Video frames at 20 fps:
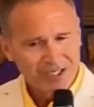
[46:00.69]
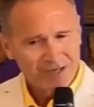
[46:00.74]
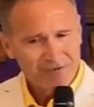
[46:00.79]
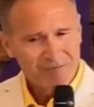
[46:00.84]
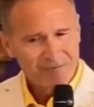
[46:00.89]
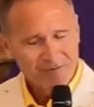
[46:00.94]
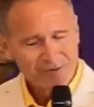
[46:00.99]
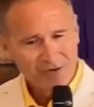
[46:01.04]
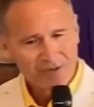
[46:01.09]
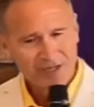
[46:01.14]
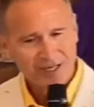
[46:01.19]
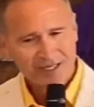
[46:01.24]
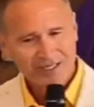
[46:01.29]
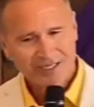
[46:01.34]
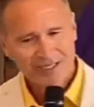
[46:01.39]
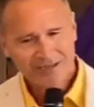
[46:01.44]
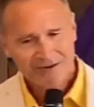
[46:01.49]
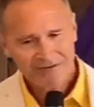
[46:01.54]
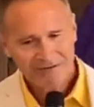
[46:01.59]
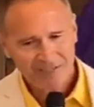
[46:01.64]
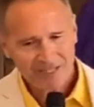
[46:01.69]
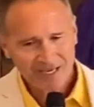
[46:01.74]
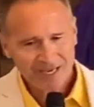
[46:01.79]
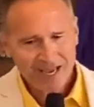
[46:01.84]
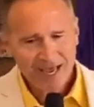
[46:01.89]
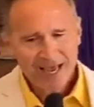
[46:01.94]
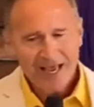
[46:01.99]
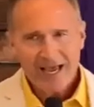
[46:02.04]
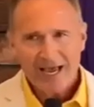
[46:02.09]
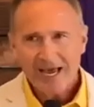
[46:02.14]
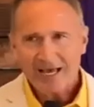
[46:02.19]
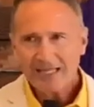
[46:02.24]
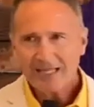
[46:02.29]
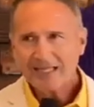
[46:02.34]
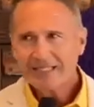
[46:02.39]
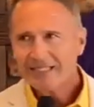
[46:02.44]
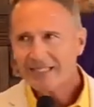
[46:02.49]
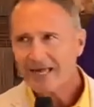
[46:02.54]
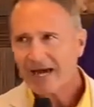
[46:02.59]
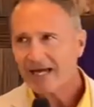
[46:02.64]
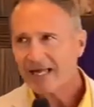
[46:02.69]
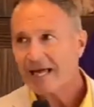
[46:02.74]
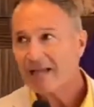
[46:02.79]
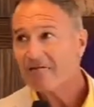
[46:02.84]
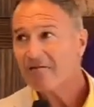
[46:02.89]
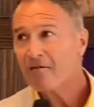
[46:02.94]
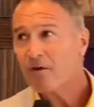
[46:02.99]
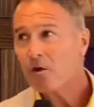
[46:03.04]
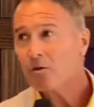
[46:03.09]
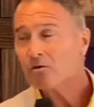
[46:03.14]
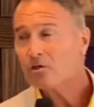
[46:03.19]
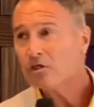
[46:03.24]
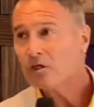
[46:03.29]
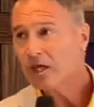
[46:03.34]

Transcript: in productivity, and he's not adverse,